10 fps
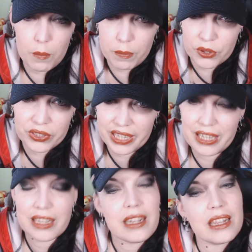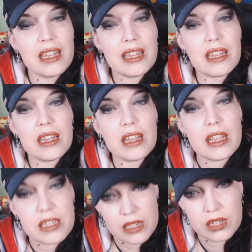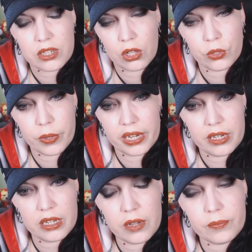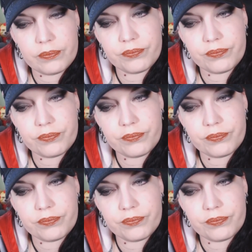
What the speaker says: Bullying is not tolerated,